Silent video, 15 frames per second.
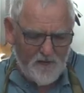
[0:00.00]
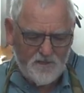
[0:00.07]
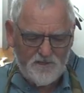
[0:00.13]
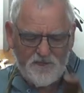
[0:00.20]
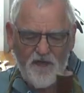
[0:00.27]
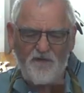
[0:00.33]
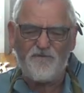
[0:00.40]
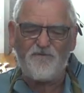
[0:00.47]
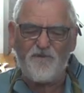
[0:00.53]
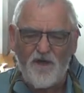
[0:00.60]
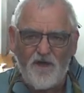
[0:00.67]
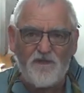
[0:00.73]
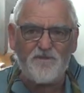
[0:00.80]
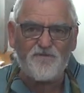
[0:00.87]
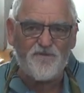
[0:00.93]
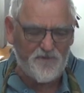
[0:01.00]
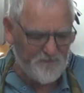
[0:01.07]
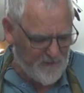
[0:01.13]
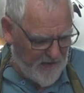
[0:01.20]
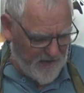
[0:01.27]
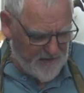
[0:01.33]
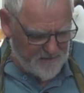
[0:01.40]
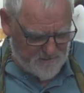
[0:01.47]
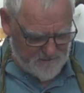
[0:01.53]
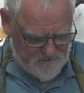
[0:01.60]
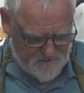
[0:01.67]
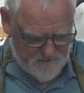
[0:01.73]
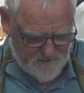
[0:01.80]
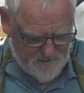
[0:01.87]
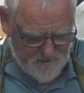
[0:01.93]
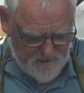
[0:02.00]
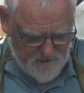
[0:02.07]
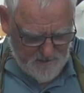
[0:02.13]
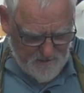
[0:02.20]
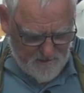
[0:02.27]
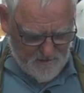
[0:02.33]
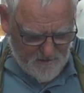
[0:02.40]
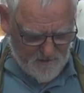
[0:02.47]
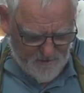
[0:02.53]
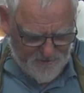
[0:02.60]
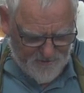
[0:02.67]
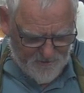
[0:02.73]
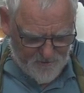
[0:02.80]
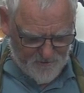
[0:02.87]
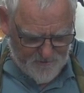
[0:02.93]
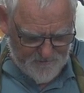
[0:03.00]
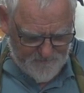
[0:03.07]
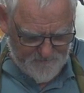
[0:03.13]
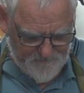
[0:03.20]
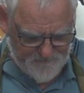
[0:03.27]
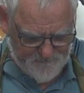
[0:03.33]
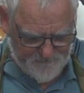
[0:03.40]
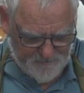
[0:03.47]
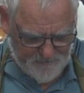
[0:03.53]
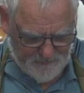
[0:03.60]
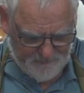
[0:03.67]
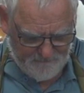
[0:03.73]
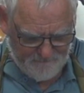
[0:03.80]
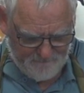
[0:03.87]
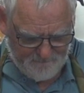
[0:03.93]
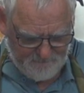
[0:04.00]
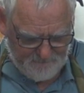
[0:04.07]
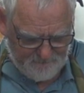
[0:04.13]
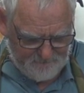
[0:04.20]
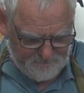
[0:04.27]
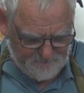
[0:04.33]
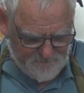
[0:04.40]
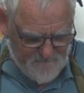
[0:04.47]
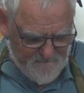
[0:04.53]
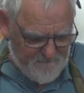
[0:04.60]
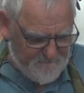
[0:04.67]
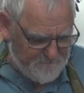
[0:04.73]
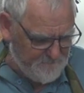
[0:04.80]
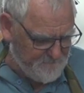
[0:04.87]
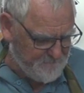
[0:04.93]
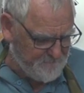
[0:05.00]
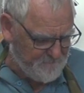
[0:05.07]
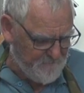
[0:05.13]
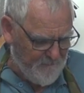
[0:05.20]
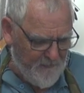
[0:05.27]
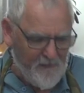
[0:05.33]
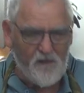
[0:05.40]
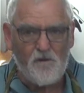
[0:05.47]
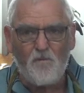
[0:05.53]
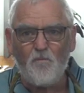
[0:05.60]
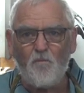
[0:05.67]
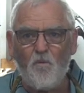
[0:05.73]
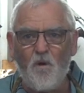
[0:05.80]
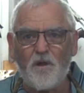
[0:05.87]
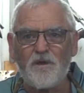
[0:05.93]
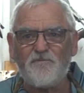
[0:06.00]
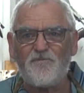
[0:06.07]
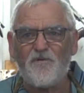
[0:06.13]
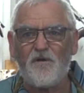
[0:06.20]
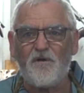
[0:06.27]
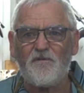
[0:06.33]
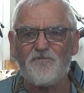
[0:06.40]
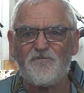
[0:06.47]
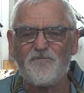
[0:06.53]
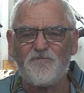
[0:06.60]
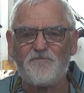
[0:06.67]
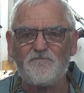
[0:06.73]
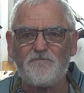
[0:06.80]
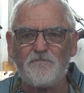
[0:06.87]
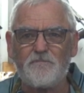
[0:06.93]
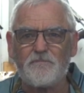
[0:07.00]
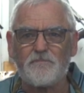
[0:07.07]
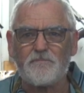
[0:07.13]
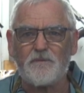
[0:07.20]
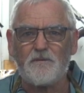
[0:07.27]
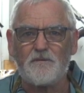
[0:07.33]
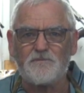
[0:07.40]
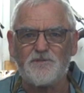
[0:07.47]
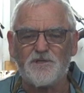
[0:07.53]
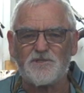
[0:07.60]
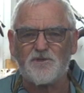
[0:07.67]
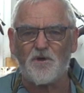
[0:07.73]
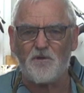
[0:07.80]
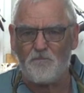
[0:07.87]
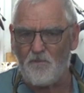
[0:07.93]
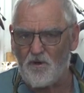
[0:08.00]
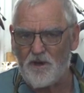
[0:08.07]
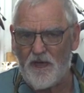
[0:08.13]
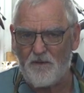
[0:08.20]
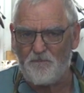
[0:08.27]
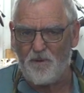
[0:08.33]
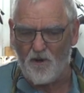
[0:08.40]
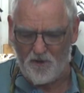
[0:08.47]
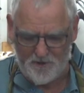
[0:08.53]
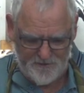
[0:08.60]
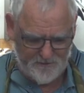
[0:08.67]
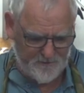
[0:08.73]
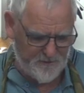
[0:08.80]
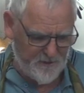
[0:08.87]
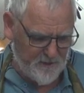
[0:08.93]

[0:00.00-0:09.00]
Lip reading: So further from that, I thought, well, what if I've just got a monopod?